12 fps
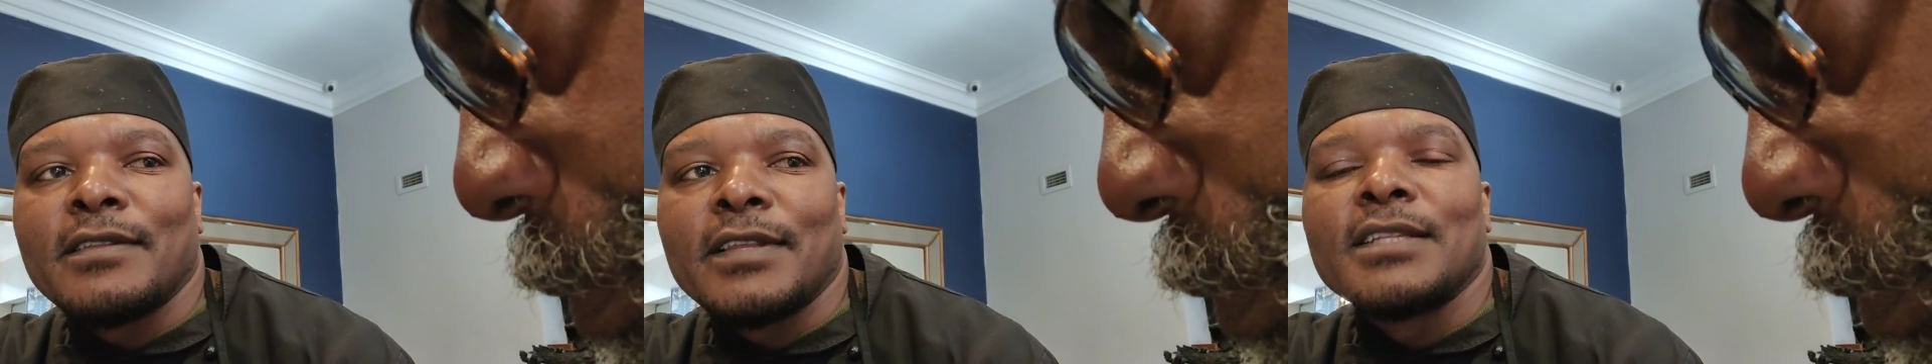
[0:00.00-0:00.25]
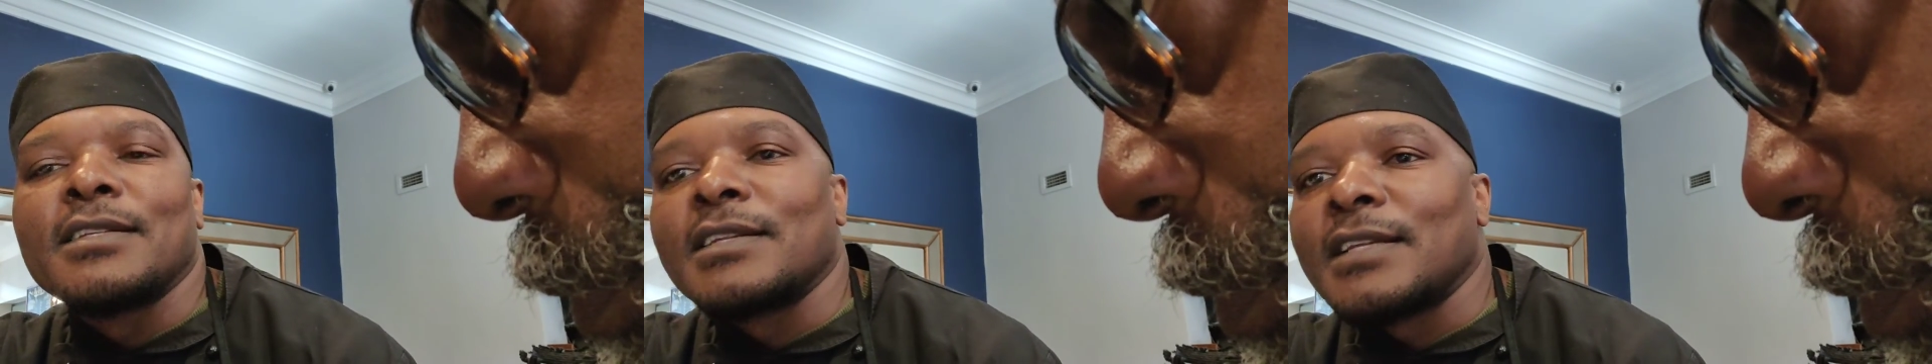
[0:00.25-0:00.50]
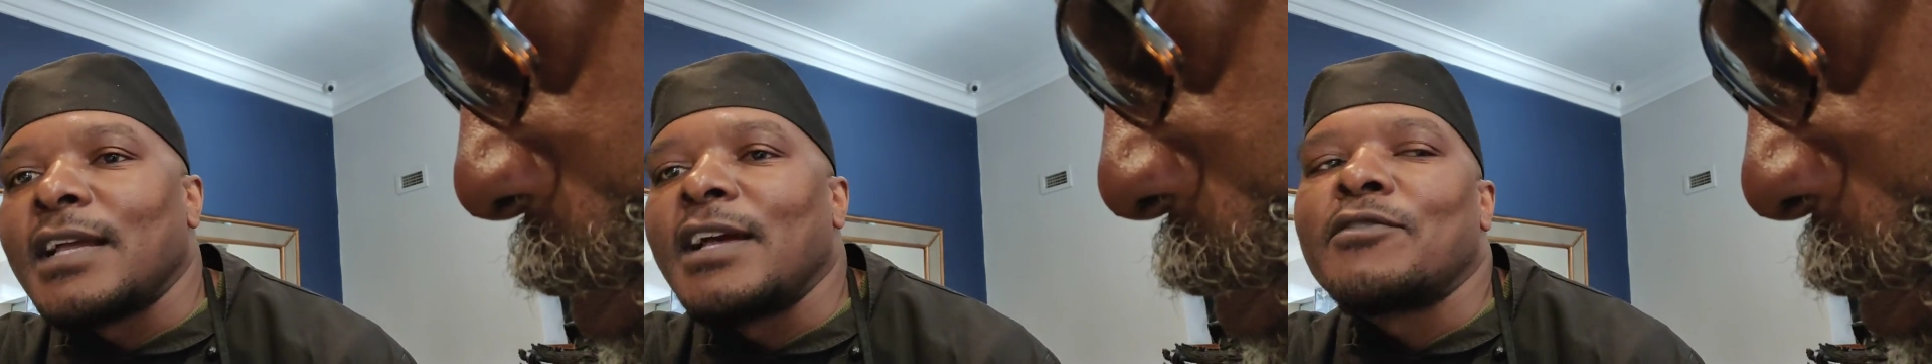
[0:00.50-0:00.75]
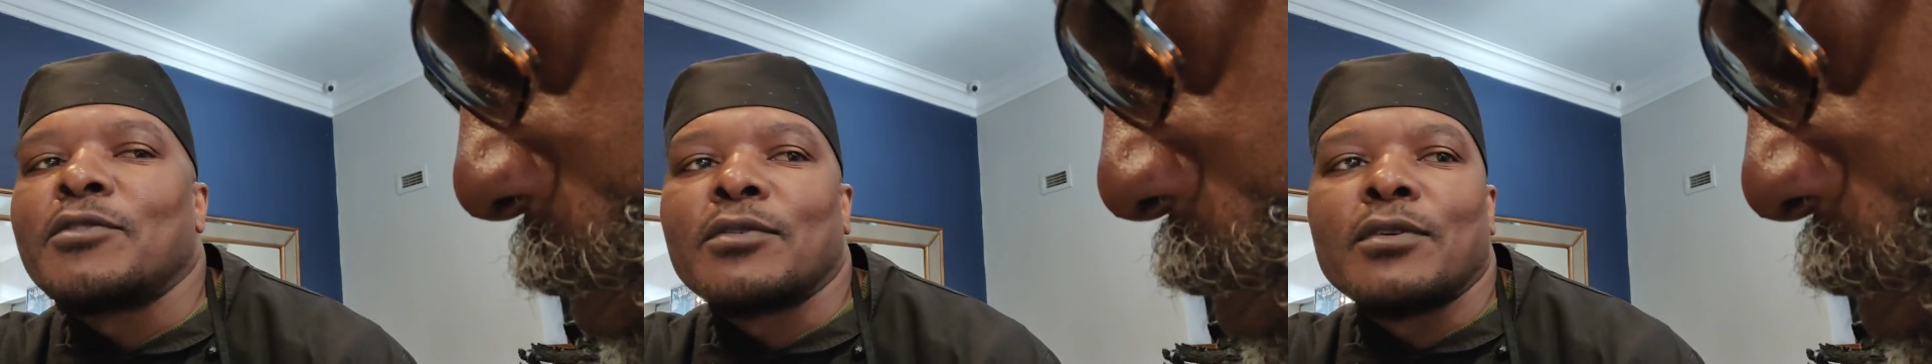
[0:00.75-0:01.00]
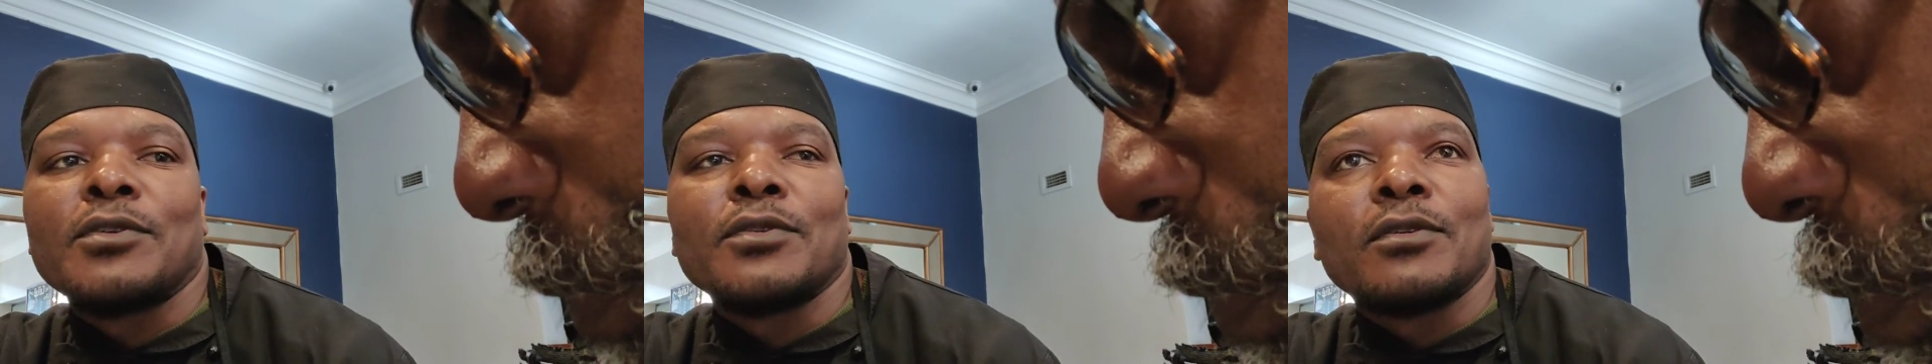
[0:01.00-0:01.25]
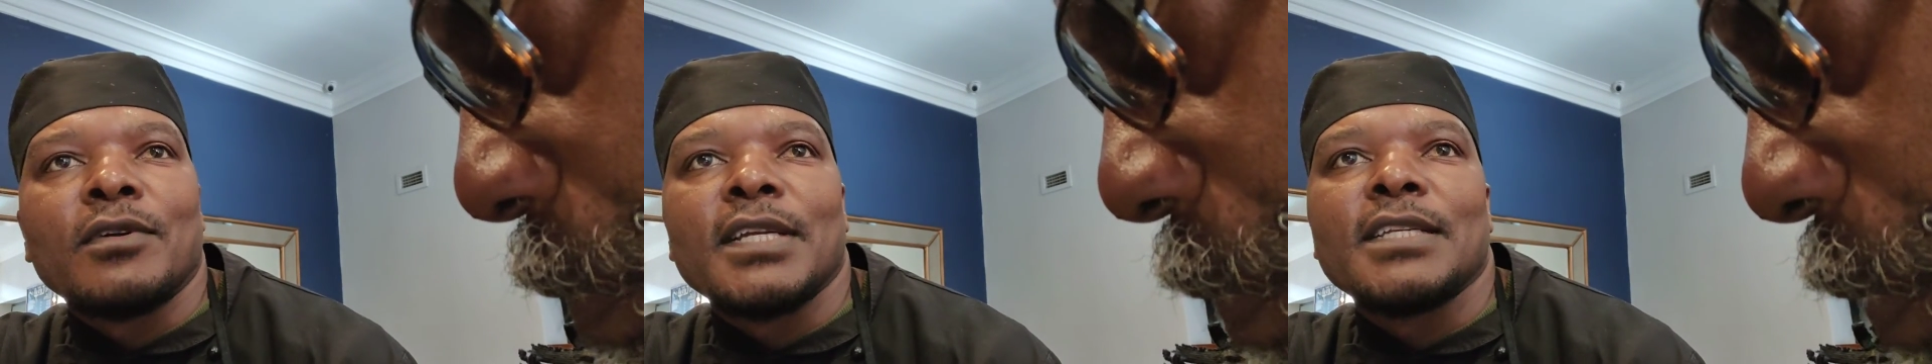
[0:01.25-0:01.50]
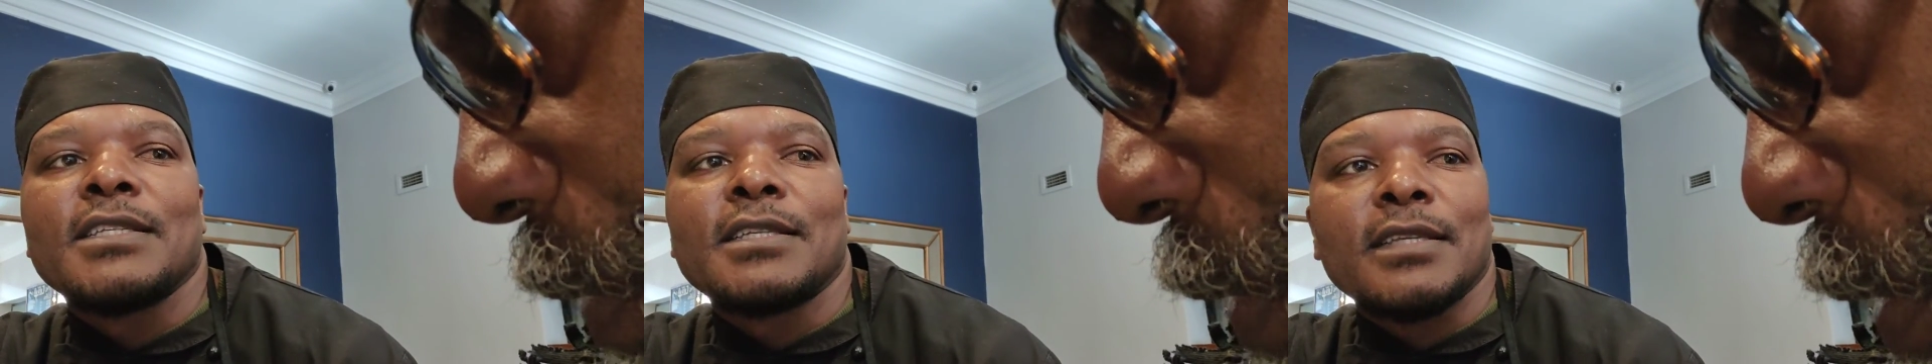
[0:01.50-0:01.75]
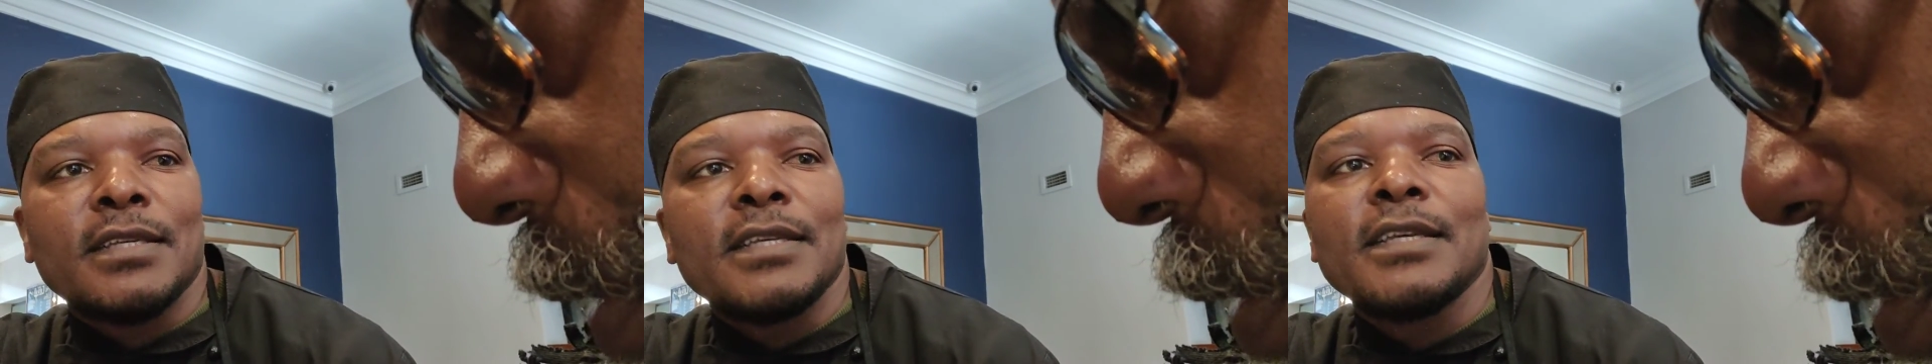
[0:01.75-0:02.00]
Then I have to go to
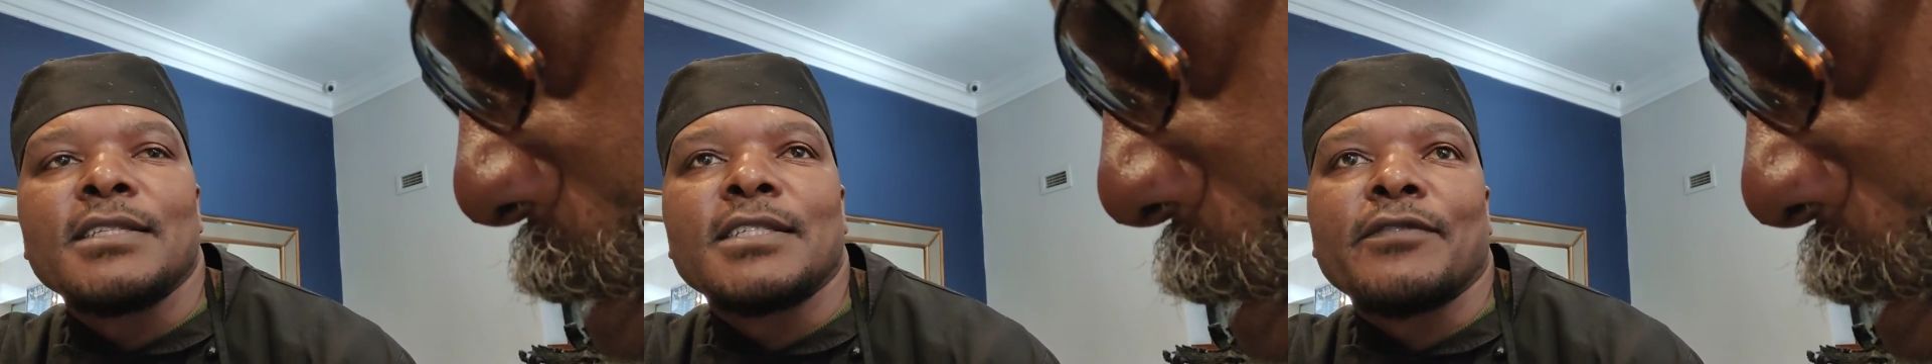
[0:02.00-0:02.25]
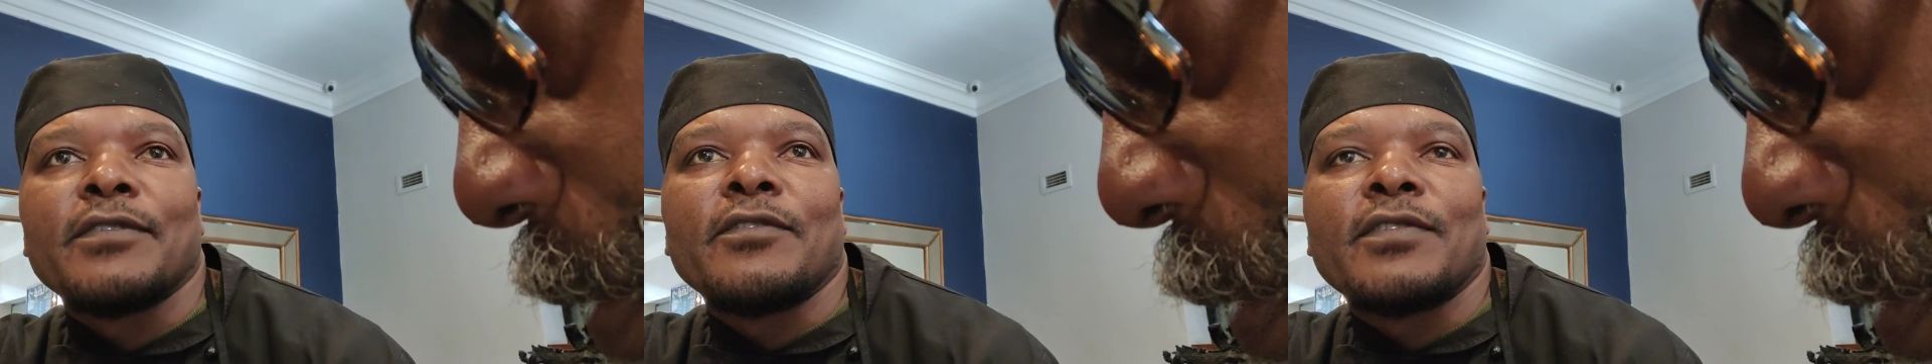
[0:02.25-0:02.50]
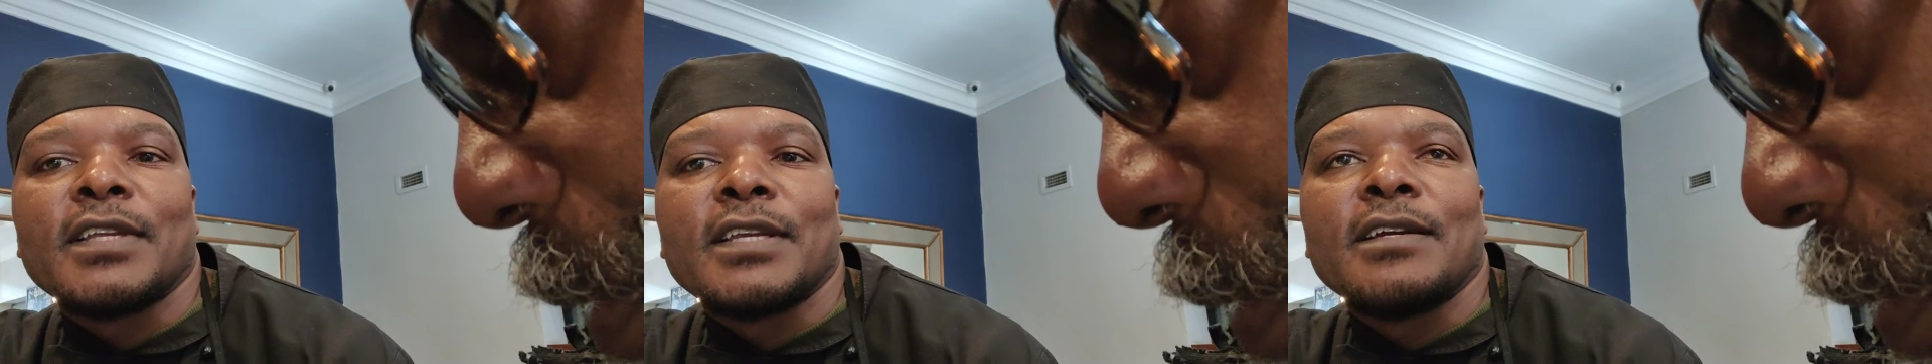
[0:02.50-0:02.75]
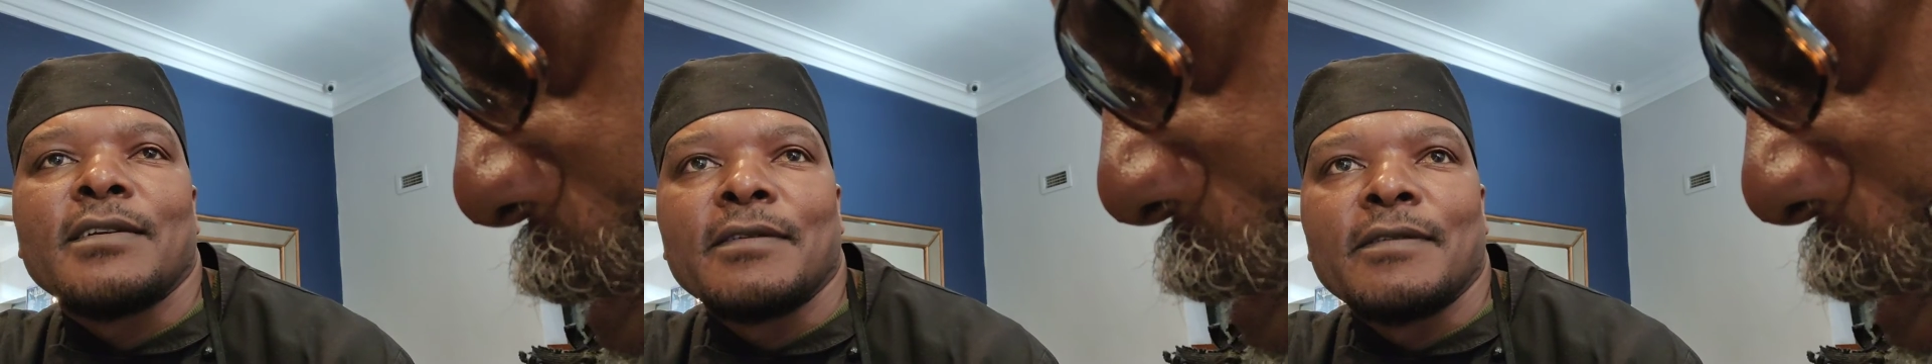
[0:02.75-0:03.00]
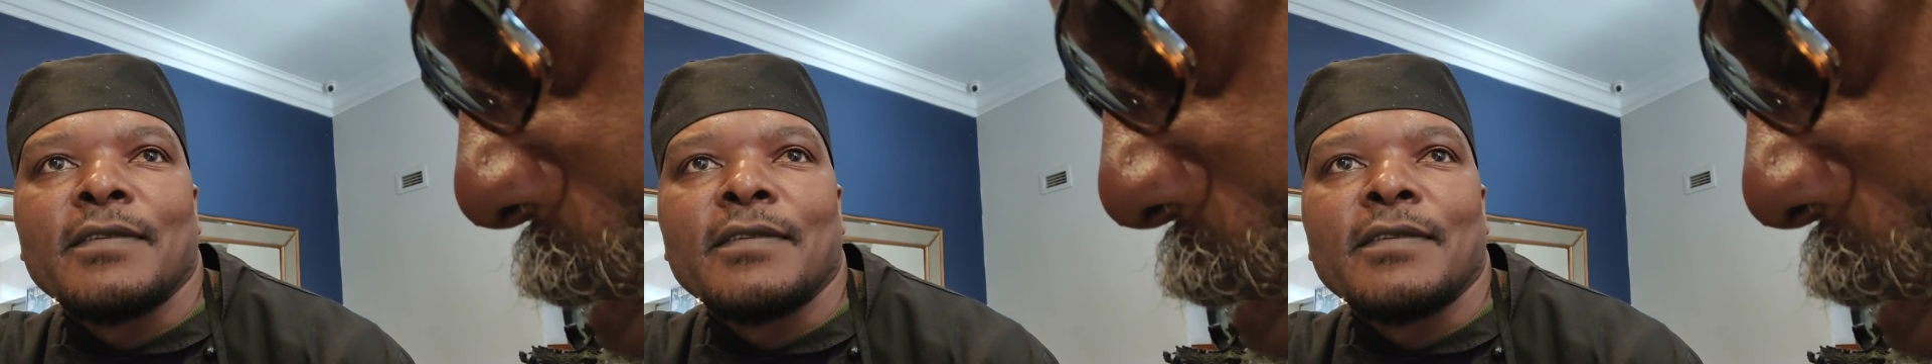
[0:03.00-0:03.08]
college here in South Africa.